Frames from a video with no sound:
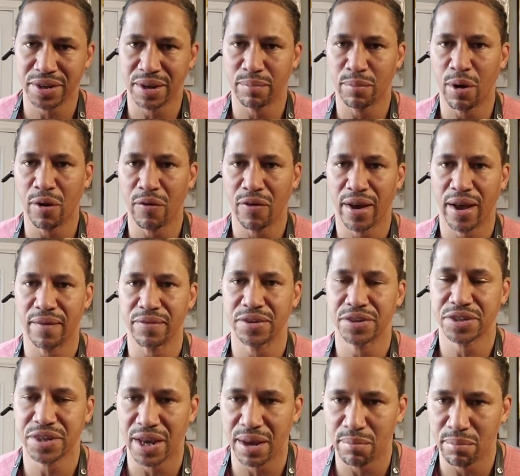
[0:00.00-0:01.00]
They both have the
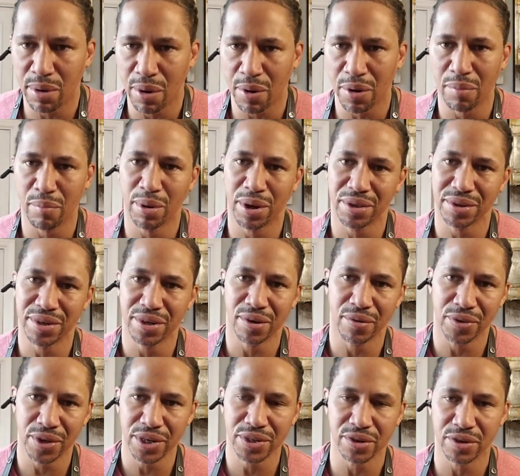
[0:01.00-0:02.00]
same motor, but
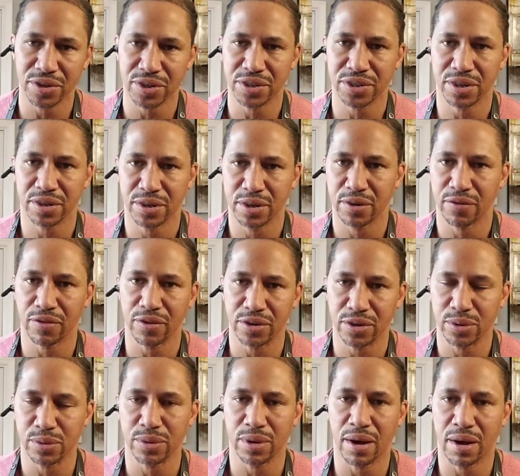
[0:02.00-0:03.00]
these are just a different
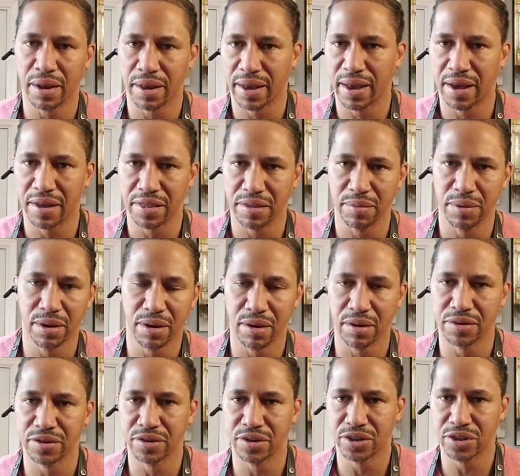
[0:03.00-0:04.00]
tool altogether
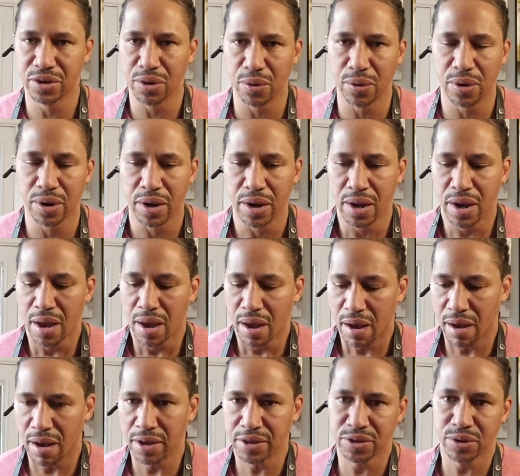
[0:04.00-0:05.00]
because of the torque.
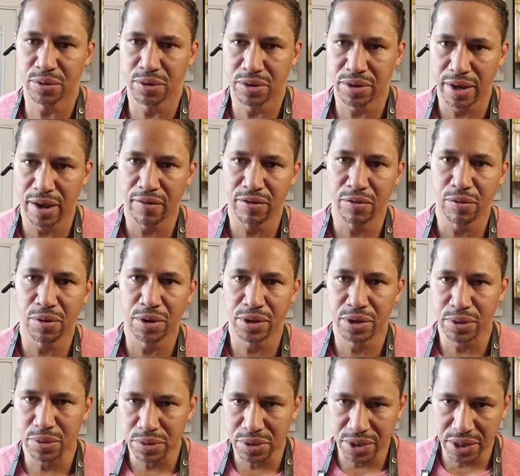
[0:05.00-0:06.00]
So you definitely want to
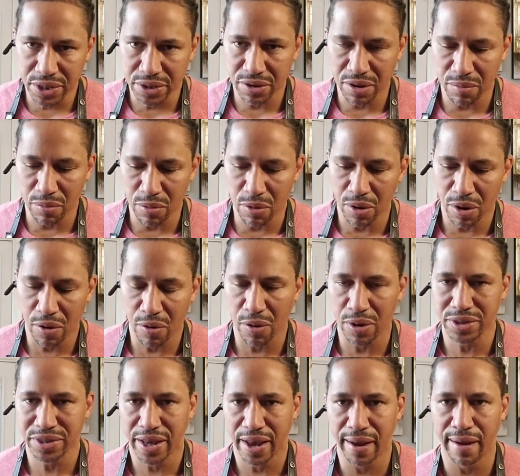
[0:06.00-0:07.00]
use these on more
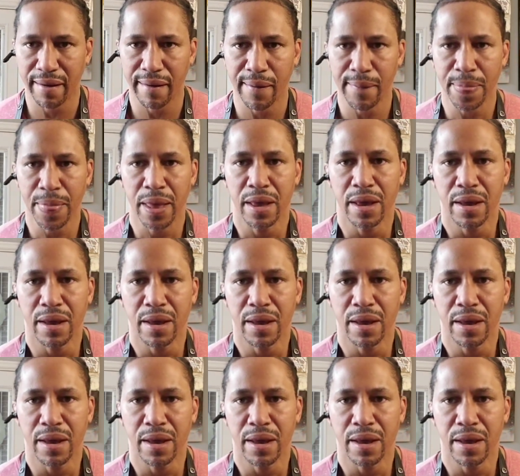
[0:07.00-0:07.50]
coarse hair.